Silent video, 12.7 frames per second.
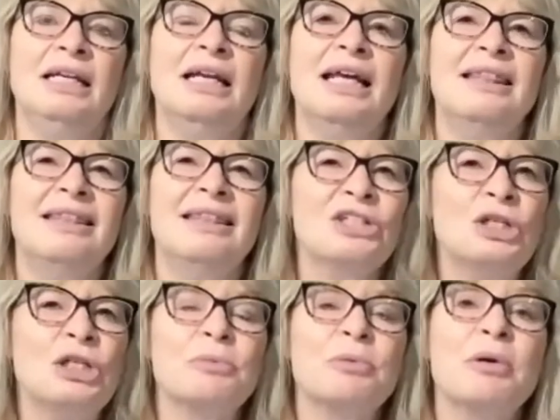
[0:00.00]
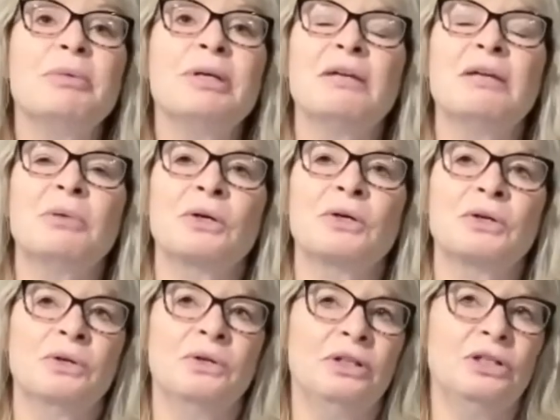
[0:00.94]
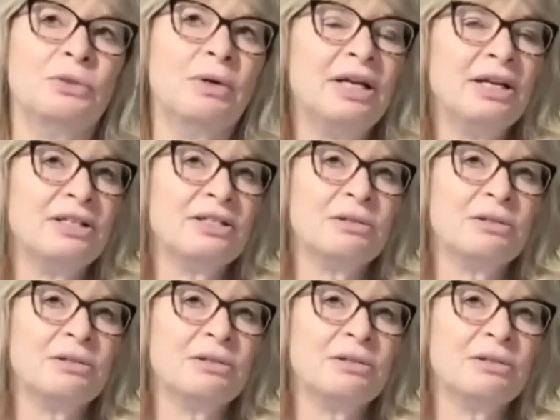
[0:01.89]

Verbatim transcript: and I think she was probably in about her early 20s,